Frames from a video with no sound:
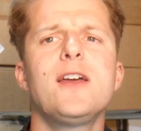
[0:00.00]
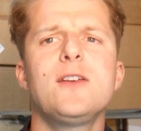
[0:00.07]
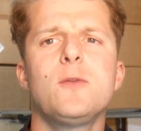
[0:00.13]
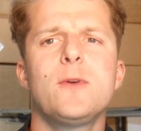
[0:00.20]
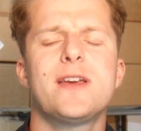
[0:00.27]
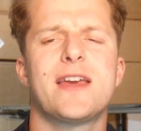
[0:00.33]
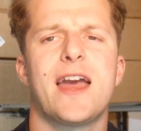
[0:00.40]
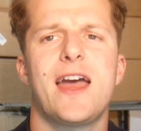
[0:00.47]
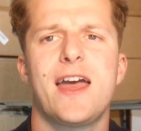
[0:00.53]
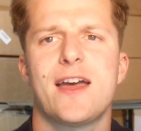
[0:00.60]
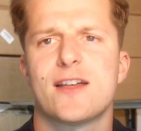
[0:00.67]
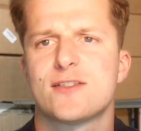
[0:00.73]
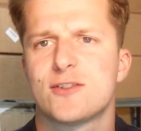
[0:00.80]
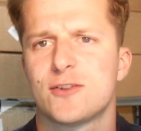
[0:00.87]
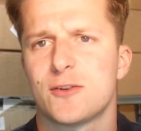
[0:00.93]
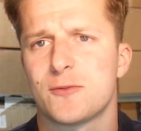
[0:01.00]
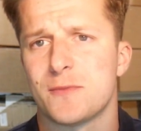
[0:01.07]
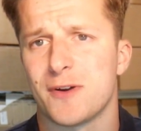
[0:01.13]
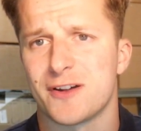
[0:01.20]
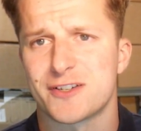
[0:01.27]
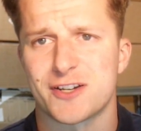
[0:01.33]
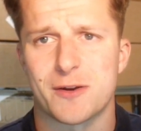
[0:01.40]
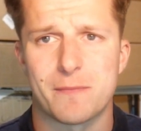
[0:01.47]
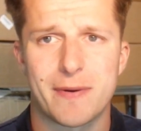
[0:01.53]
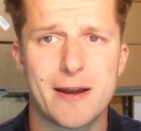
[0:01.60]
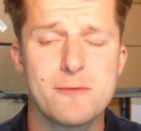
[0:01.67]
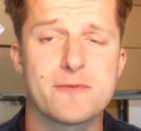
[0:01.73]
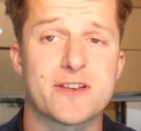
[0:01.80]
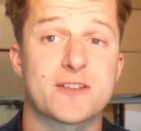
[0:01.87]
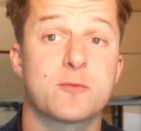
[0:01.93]
do we care too much
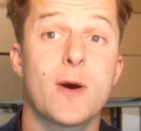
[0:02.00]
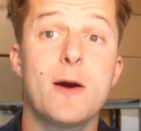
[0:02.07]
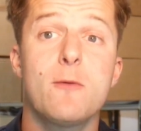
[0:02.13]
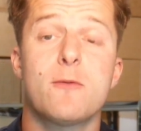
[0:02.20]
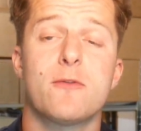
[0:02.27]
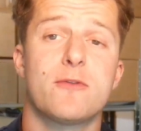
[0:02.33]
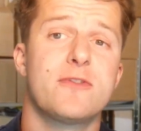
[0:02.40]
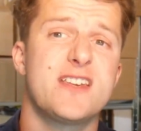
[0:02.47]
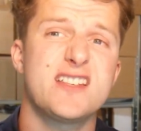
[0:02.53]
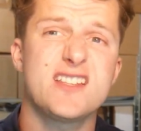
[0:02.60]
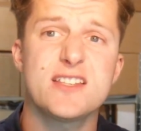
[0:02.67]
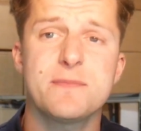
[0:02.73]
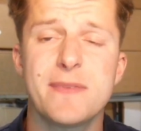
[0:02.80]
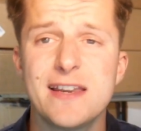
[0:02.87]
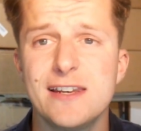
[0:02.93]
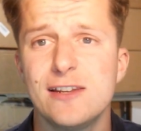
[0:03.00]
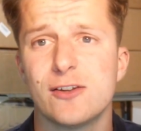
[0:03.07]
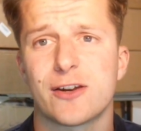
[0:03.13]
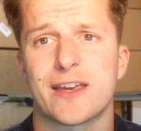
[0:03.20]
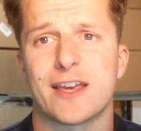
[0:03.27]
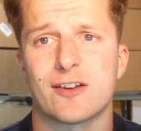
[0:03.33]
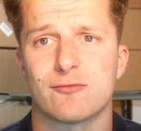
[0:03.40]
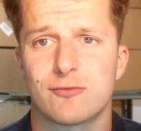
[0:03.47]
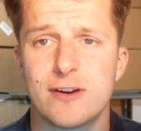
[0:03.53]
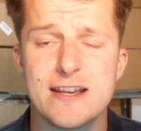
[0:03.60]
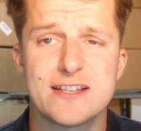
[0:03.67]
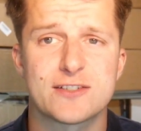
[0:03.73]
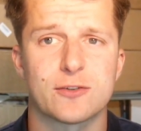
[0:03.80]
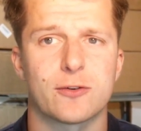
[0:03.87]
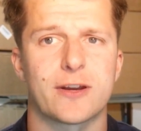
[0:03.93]
about this? Well, this is mainly looking at
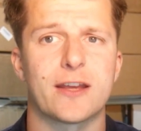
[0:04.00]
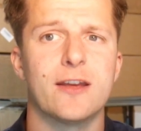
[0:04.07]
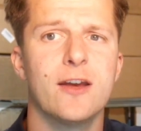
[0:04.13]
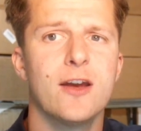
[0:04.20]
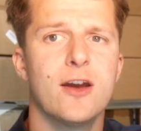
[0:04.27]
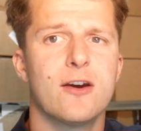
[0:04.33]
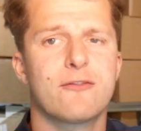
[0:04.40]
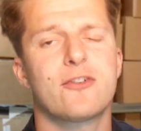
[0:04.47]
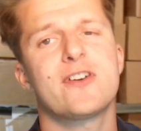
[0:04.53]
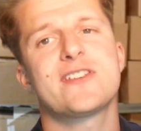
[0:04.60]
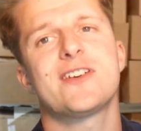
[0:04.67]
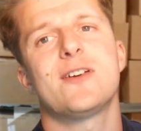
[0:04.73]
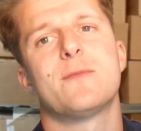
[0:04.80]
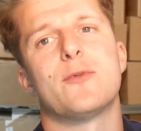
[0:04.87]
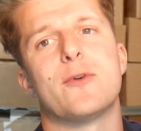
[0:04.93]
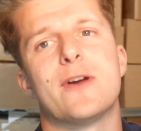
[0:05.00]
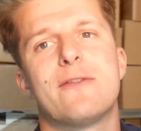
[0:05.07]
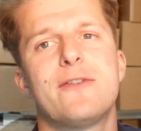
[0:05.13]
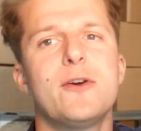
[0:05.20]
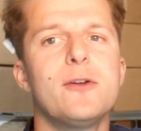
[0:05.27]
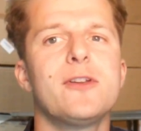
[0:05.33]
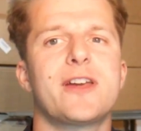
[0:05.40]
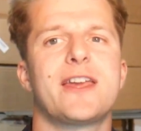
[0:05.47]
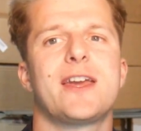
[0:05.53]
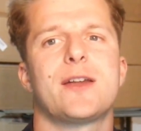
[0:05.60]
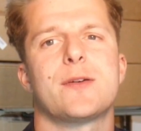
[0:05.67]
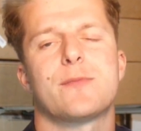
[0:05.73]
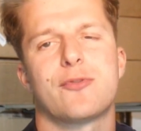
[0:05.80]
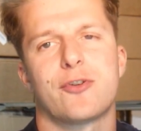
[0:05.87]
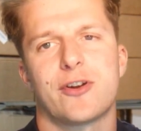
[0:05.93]
restocking. For example, if you're looking at
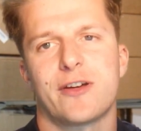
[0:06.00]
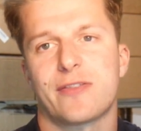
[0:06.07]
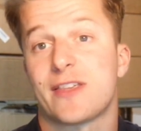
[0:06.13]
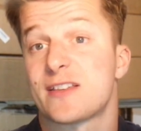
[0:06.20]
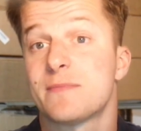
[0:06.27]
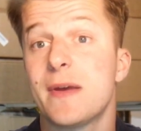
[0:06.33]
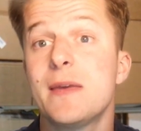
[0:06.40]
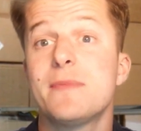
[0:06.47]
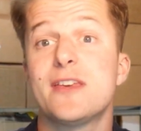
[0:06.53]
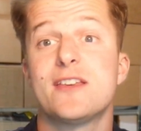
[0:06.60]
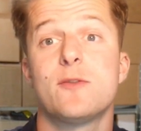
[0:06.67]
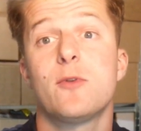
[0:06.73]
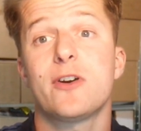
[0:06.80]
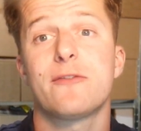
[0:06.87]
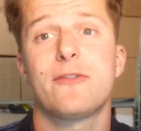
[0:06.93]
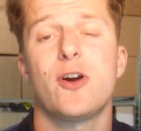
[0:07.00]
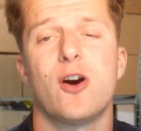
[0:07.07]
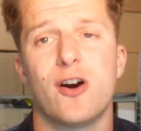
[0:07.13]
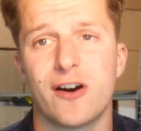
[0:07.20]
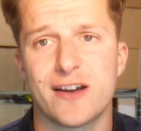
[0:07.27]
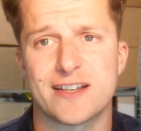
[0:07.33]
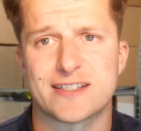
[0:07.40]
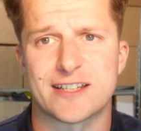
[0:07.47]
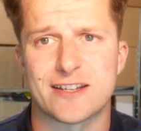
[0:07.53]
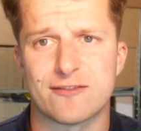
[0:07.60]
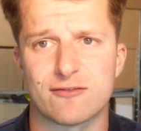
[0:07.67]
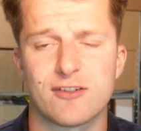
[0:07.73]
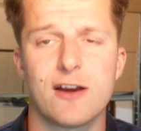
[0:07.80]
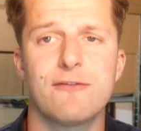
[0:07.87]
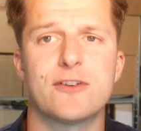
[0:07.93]
a product that's maybe one of your highest
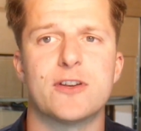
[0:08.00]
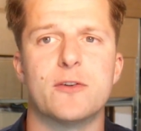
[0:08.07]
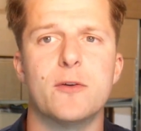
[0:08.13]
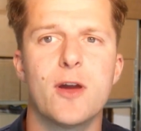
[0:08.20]
in revenue,